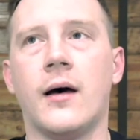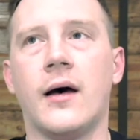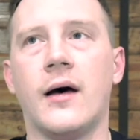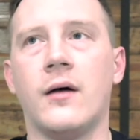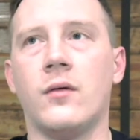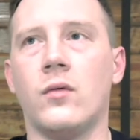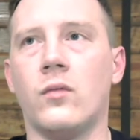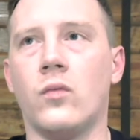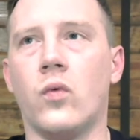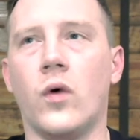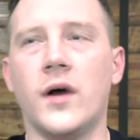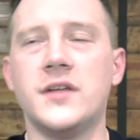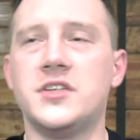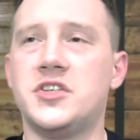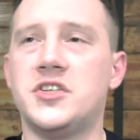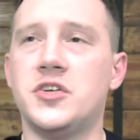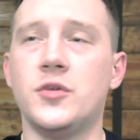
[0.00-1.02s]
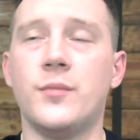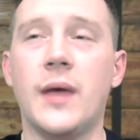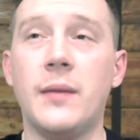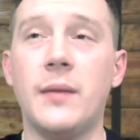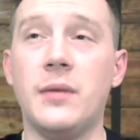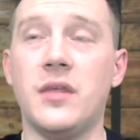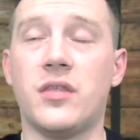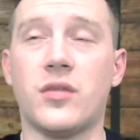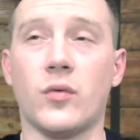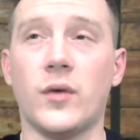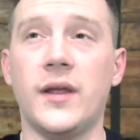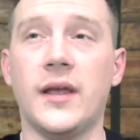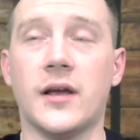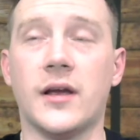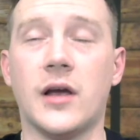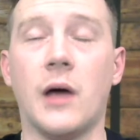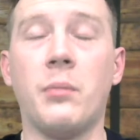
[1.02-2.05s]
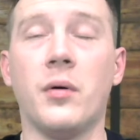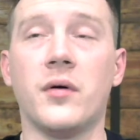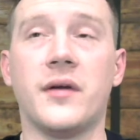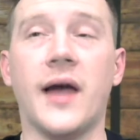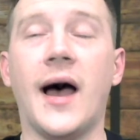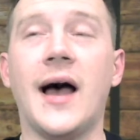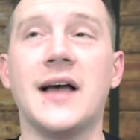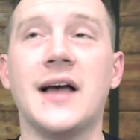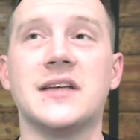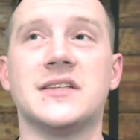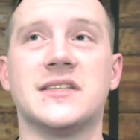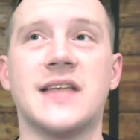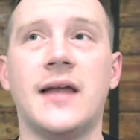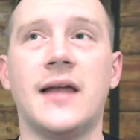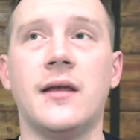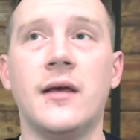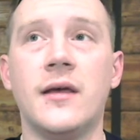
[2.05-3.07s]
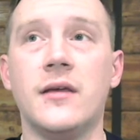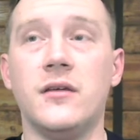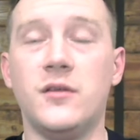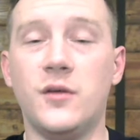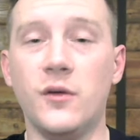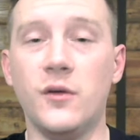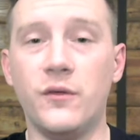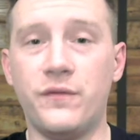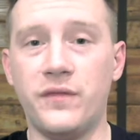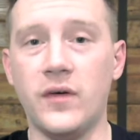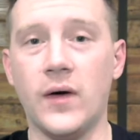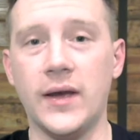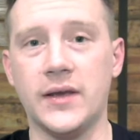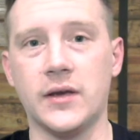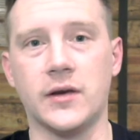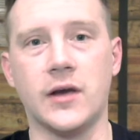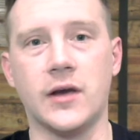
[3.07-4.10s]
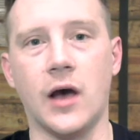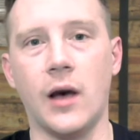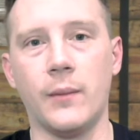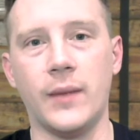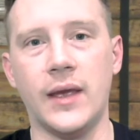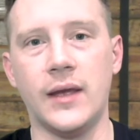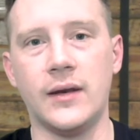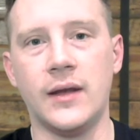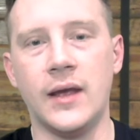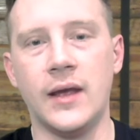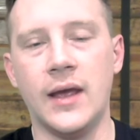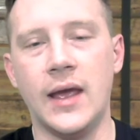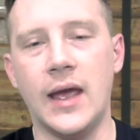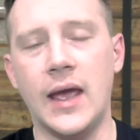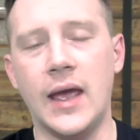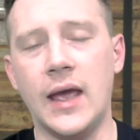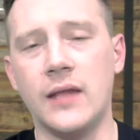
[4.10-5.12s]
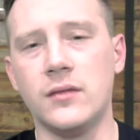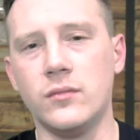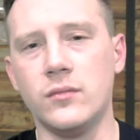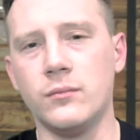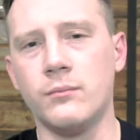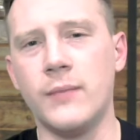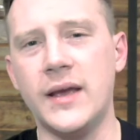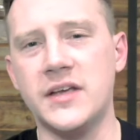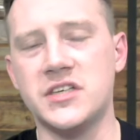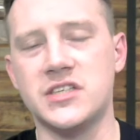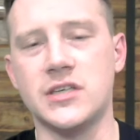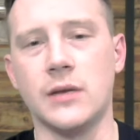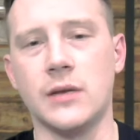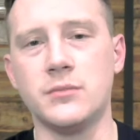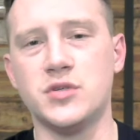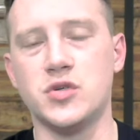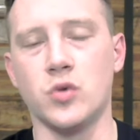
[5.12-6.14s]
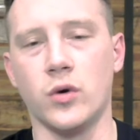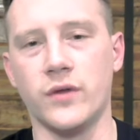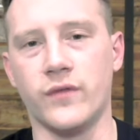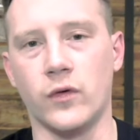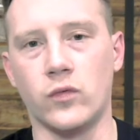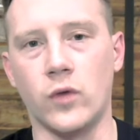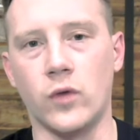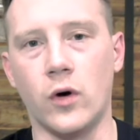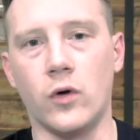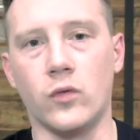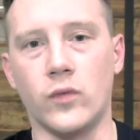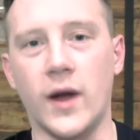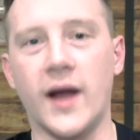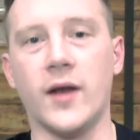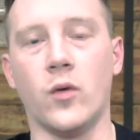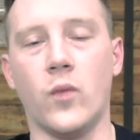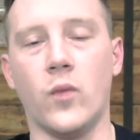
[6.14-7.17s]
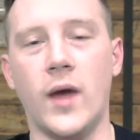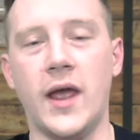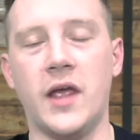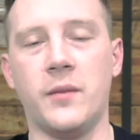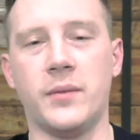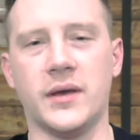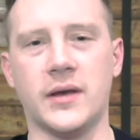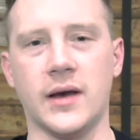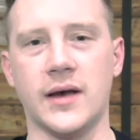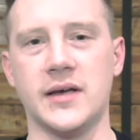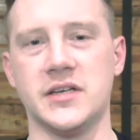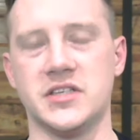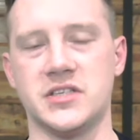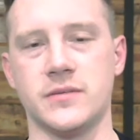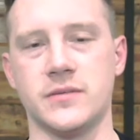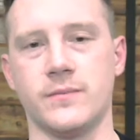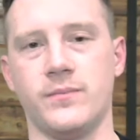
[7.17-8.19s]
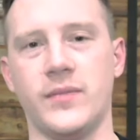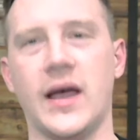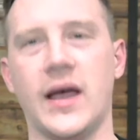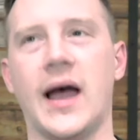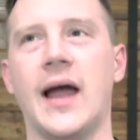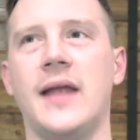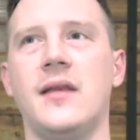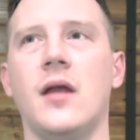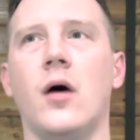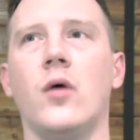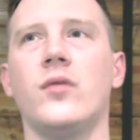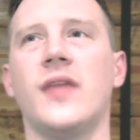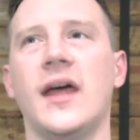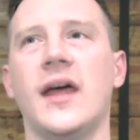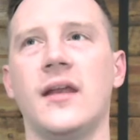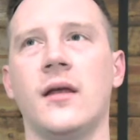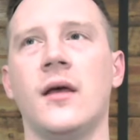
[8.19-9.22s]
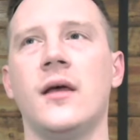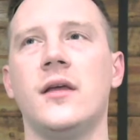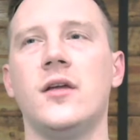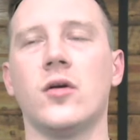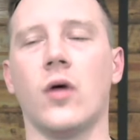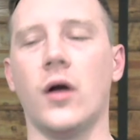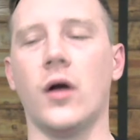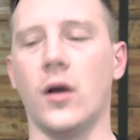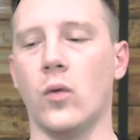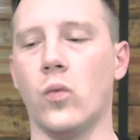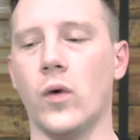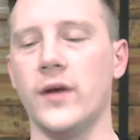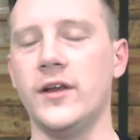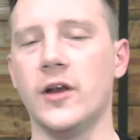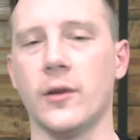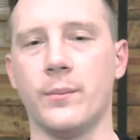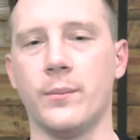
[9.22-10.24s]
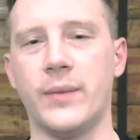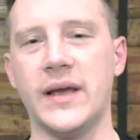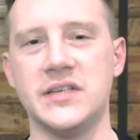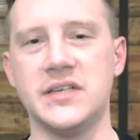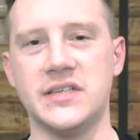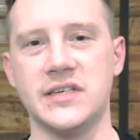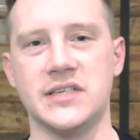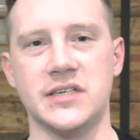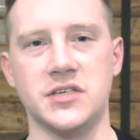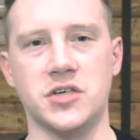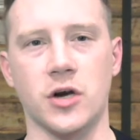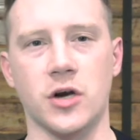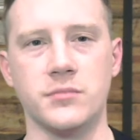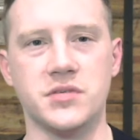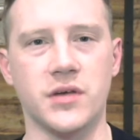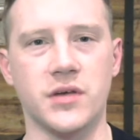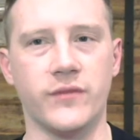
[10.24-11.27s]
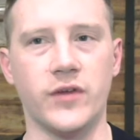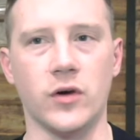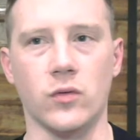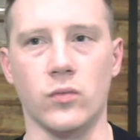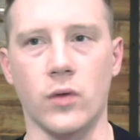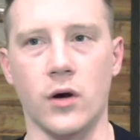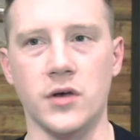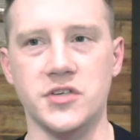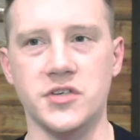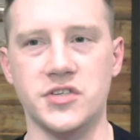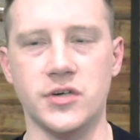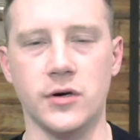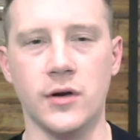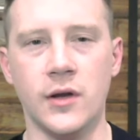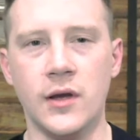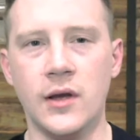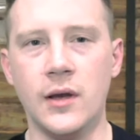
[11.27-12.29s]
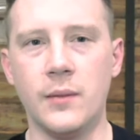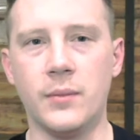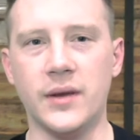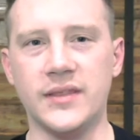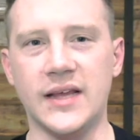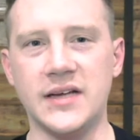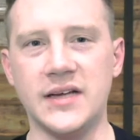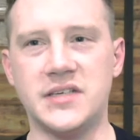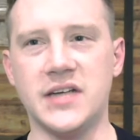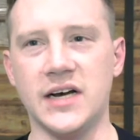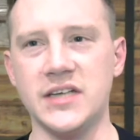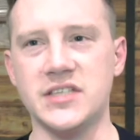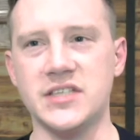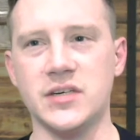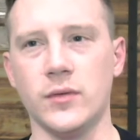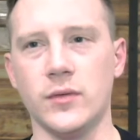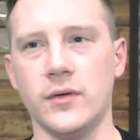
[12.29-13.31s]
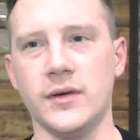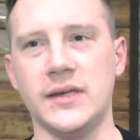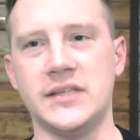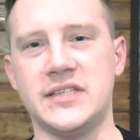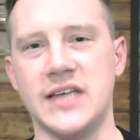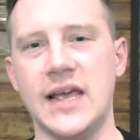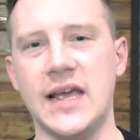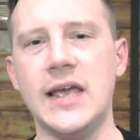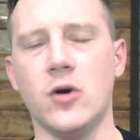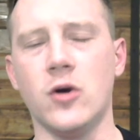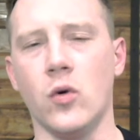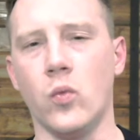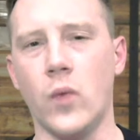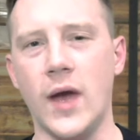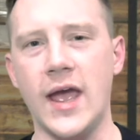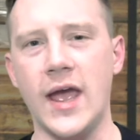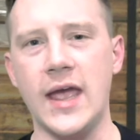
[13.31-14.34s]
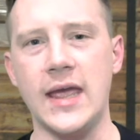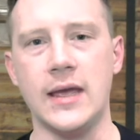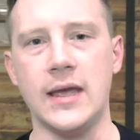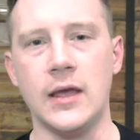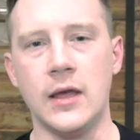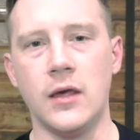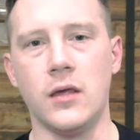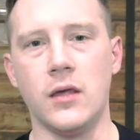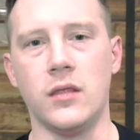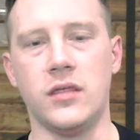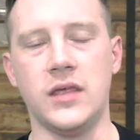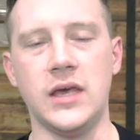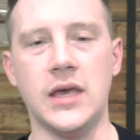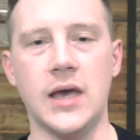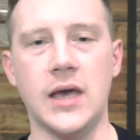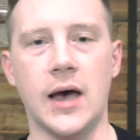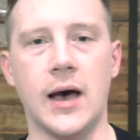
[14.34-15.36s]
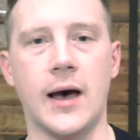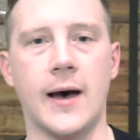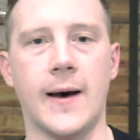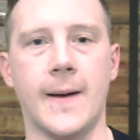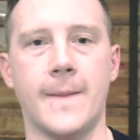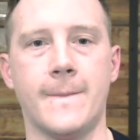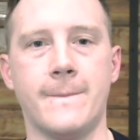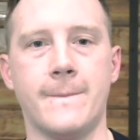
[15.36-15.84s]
one, two, maybe three, a couple guys that you feel like could come in and make some sort of a role right away, because I know that you're on a one-year basis in terms of your roster, but that doesn't really take away the,